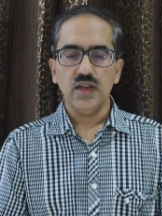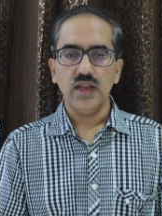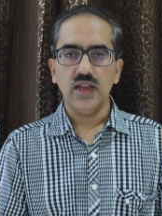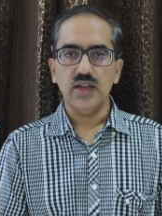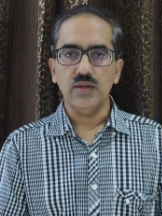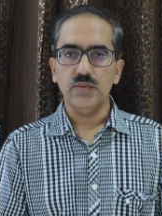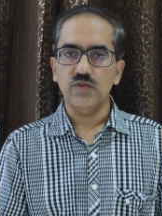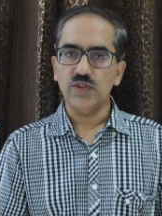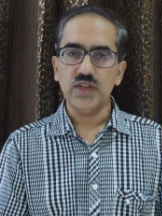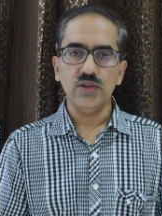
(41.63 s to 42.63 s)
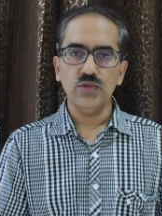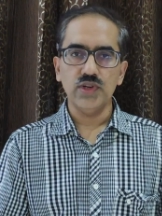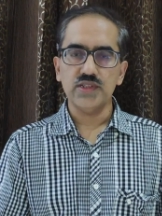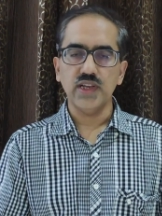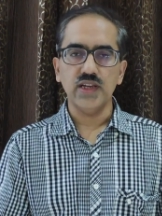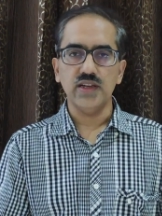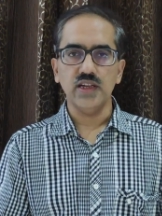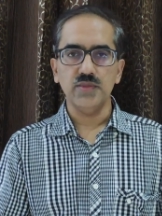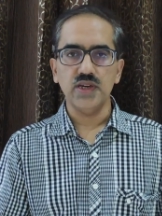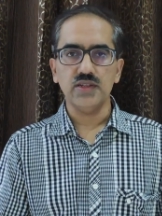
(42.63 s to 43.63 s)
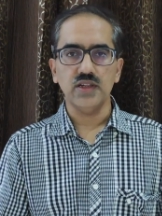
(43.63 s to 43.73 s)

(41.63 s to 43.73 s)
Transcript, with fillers: and one route is saying 10 minutes,